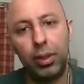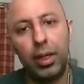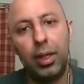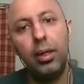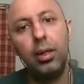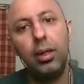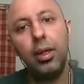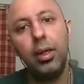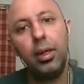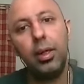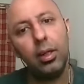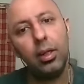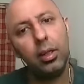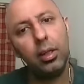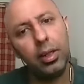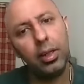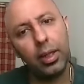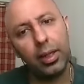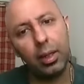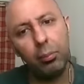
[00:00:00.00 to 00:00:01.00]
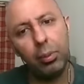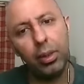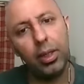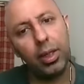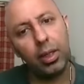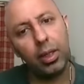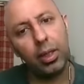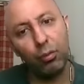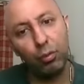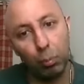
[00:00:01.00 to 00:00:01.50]
And there can be
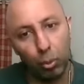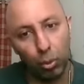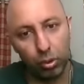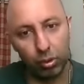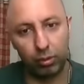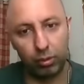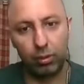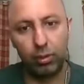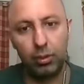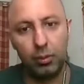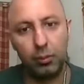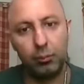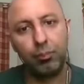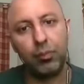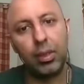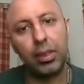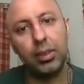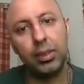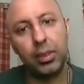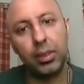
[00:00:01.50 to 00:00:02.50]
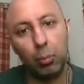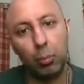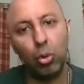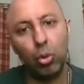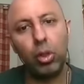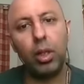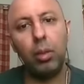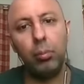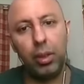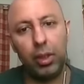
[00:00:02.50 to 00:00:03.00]
data for both, and the
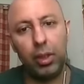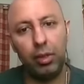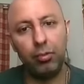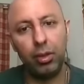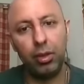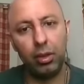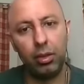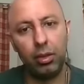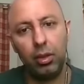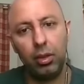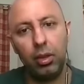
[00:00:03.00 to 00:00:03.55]
support can be given.